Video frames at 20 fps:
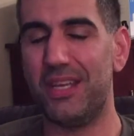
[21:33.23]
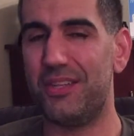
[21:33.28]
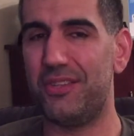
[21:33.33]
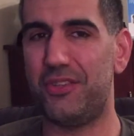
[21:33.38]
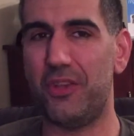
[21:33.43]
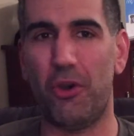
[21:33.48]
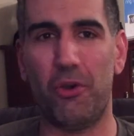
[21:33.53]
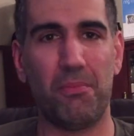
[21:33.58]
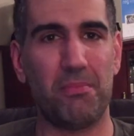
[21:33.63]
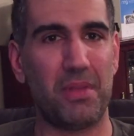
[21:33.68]

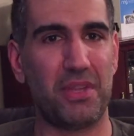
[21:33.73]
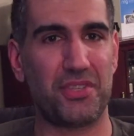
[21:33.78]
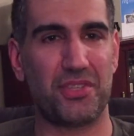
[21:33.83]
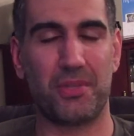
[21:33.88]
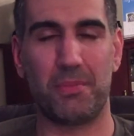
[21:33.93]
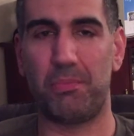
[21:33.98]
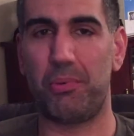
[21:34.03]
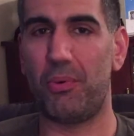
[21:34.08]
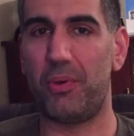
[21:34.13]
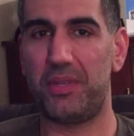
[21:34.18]
Don't miss
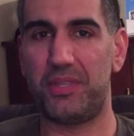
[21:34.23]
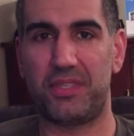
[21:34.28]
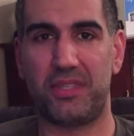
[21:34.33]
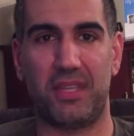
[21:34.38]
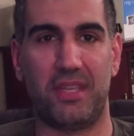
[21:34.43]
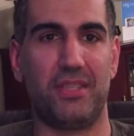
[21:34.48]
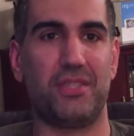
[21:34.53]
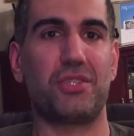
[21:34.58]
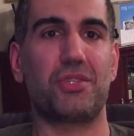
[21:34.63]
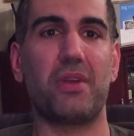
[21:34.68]
the points that
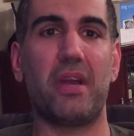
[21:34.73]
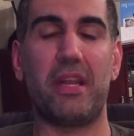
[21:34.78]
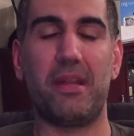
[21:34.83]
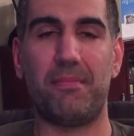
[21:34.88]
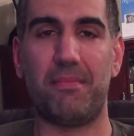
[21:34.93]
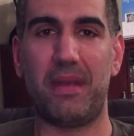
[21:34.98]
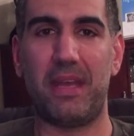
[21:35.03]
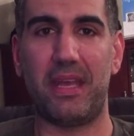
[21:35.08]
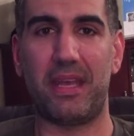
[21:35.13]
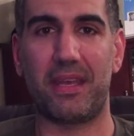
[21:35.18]
it's trying to
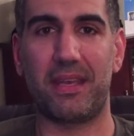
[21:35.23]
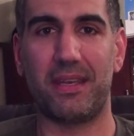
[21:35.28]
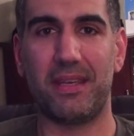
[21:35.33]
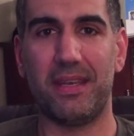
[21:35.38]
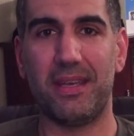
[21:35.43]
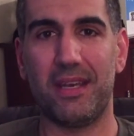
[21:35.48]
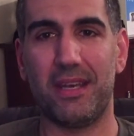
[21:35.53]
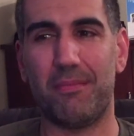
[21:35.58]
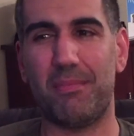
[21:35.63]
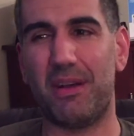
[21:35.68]
make
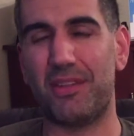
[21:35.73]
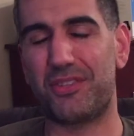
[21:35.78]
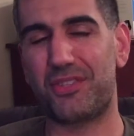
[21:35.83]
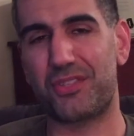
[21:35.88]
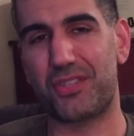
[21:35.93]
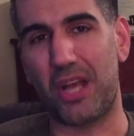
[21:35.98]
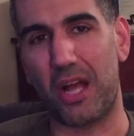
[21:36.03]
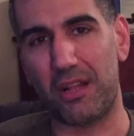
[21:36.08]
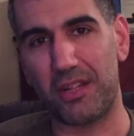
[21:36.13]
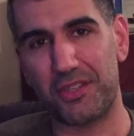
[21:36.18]
about
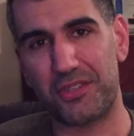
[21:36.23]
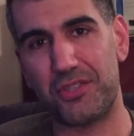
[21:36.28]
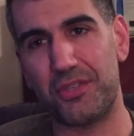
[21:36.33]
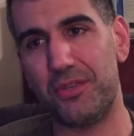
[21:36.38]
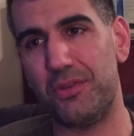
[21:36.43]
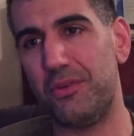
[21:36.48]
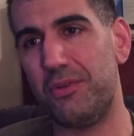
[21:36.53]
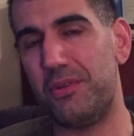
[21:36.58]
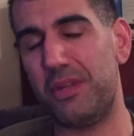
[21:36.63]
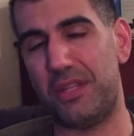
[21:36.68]

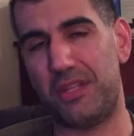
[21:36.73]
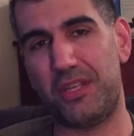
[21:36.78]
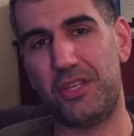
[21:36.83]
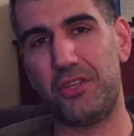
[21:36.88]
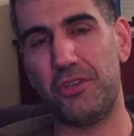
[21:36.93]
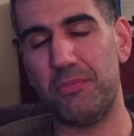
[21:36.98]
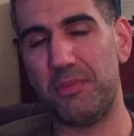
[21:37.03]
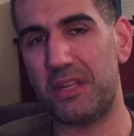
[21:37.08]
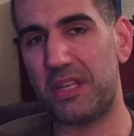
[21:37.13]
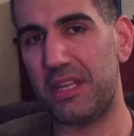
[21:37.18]
solitude and the
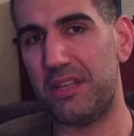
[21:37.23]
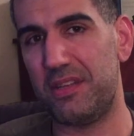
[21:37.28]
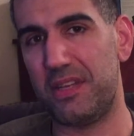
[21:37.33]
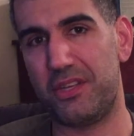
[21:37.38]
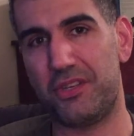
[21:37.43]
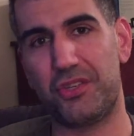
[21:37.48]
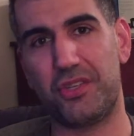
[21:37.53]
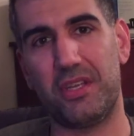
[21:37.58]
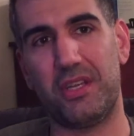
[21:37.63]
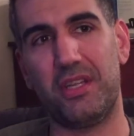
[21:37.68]
human
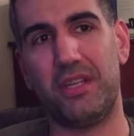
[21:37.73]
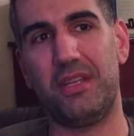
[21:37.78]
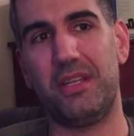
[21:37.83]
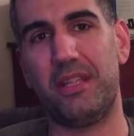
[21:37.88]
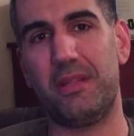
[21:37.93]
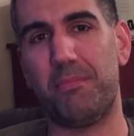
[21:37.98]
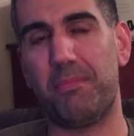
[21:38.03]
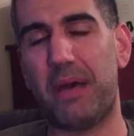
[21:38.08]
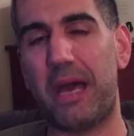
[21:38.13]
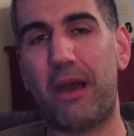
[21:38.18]
condition and
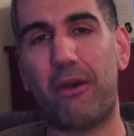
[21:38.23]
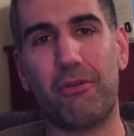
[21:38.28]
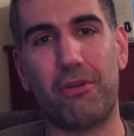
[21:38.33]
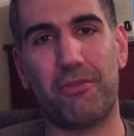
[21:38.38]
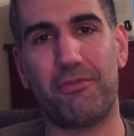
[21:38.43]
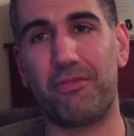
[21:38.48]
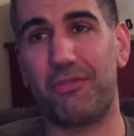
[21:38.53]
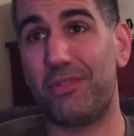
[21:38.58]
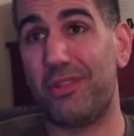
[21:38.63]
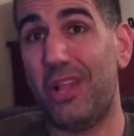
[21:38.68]
the power
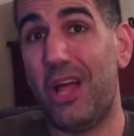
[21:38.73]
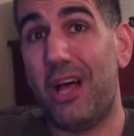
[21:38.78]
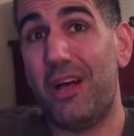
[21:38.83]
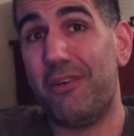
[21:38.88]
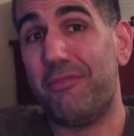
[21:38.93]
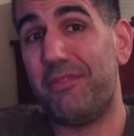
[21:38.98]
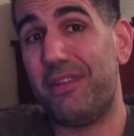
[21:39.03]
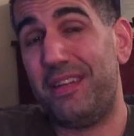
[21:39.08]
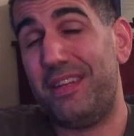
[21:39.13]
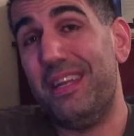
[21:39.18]
of
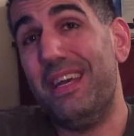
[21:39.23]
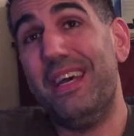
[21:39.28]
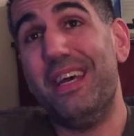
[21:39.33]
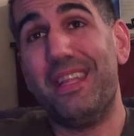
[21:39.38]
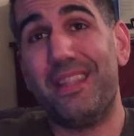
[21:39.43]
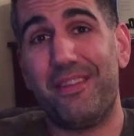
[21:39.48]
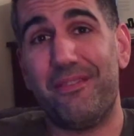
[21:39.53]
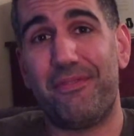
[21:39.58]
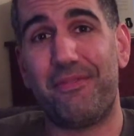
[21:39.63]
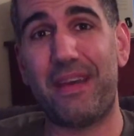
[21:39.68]
love and
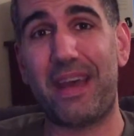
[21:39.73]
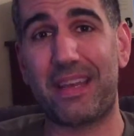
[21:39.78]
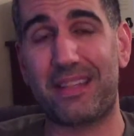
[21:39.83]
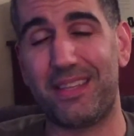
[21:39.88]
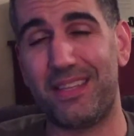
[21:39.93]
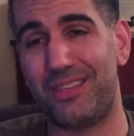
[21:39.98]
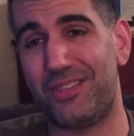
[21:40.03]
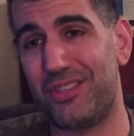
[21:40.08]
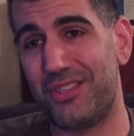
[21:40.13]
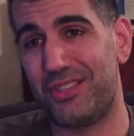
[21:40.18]
the fact
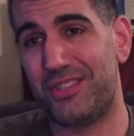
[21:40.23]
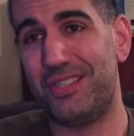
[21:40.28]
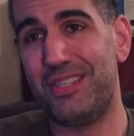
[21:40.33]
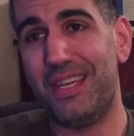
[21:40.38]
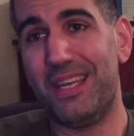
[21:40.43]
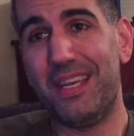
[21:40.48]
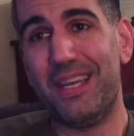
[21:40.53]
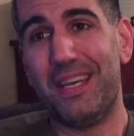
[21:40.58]
that just